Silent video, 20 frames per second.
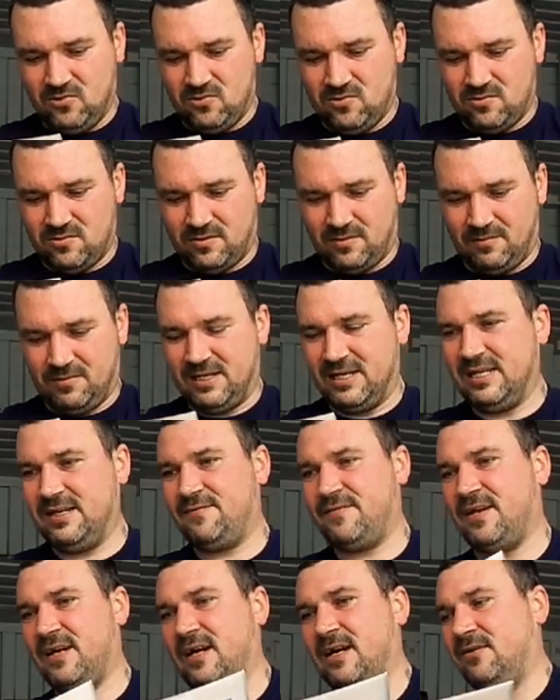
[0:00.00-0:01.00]
Oh, I'm
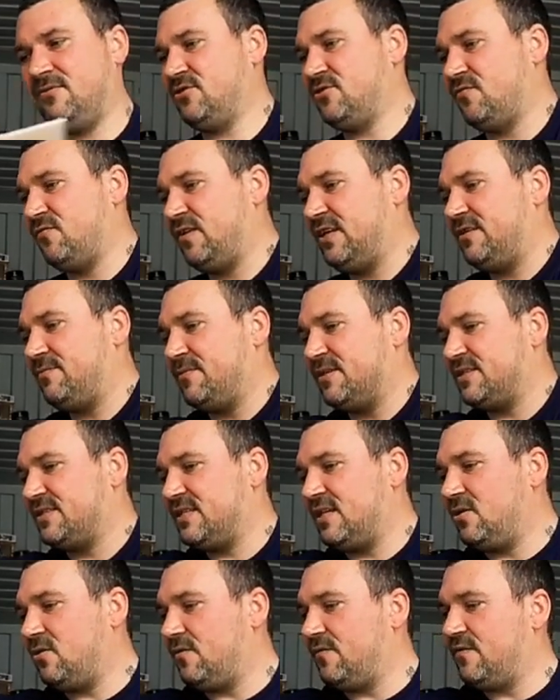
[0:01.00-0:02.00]
gonna leave that out to read
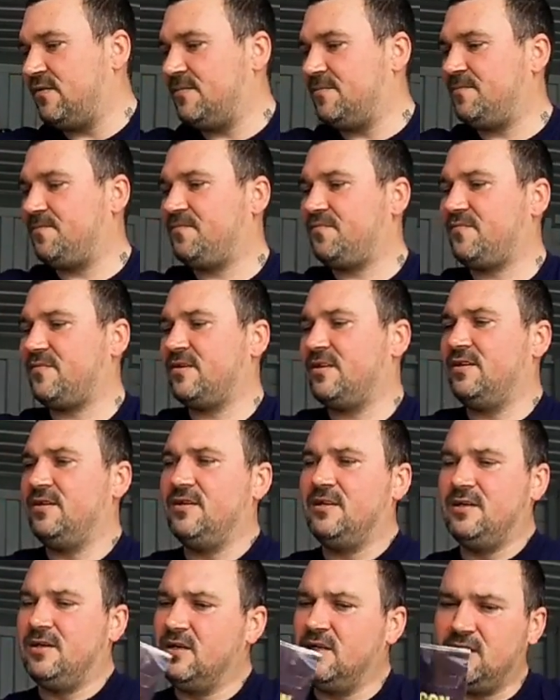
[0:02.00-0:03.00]
myself.
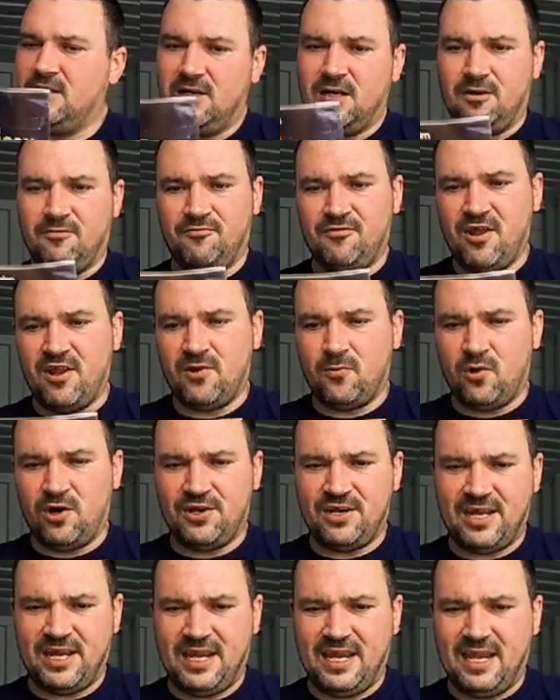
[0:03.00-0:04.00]
Another
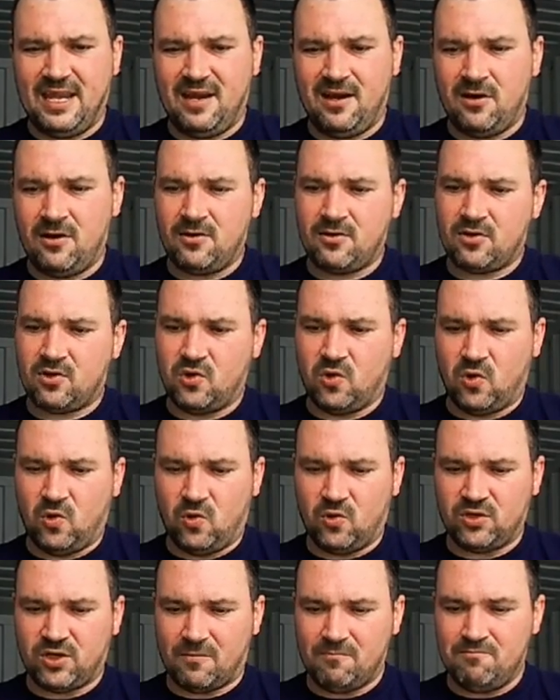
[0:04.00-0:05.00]
one here
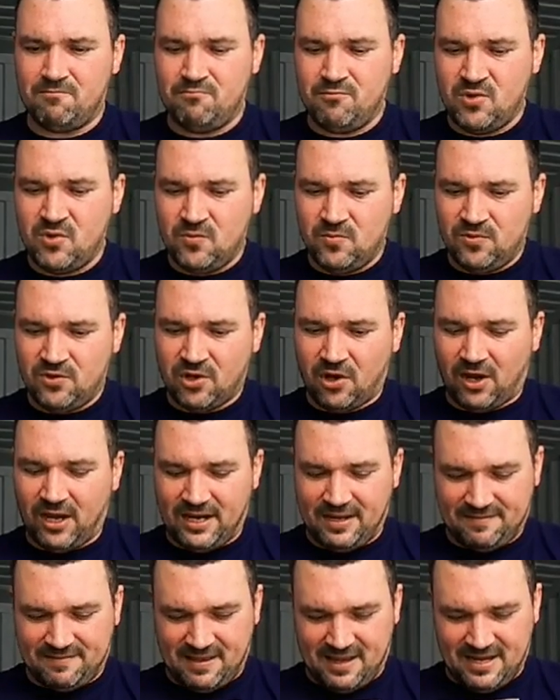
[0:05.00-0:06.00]
called Moon
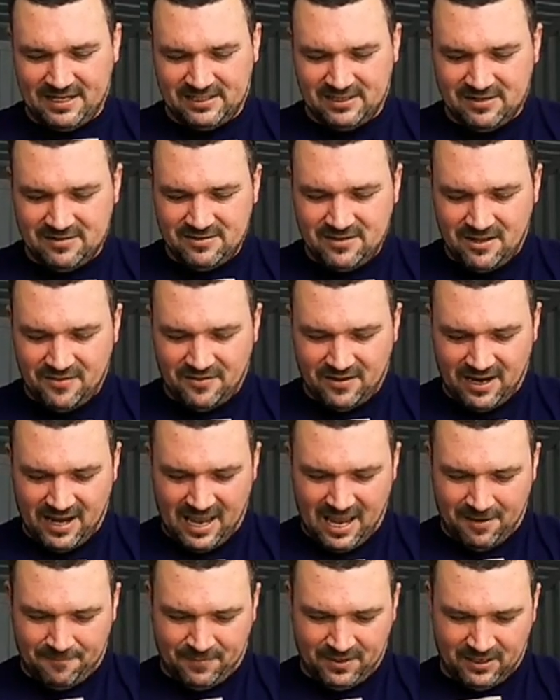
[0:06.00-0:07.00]
Knight. That is
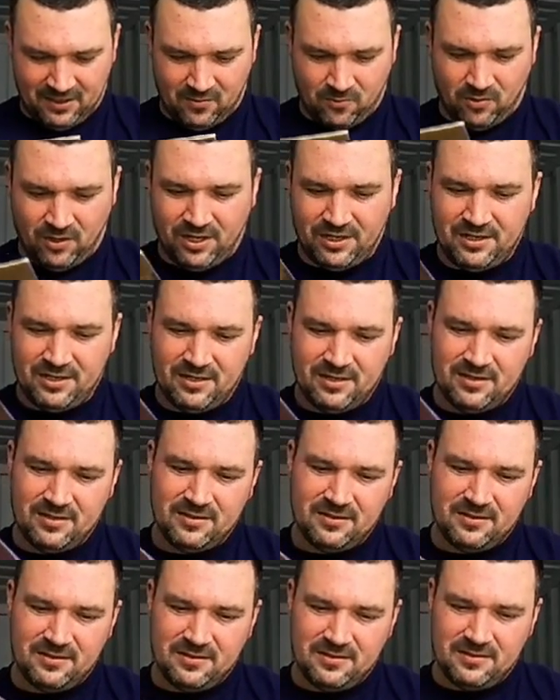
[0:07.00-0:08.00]
another epic one.
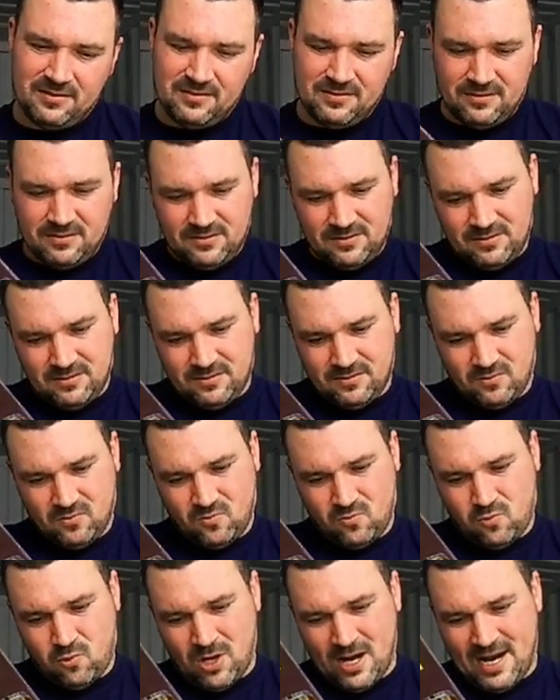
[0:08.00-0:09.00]

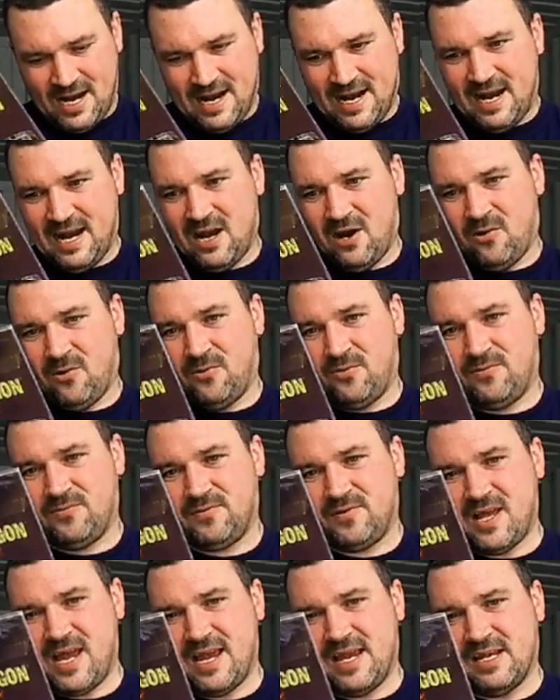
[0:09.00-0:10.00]
Wow,
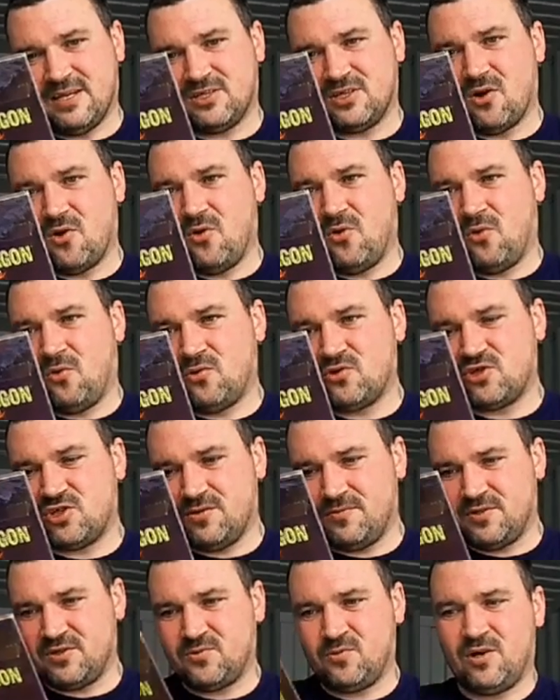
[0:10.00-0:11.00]
that is
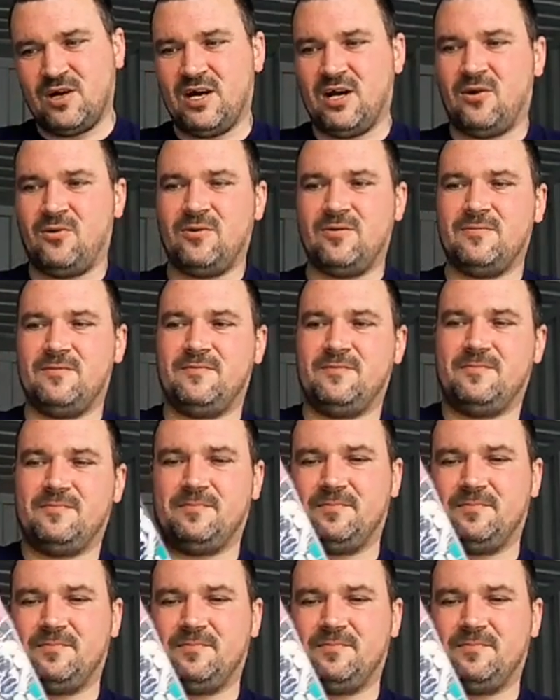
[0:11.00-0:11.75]
awesome as well.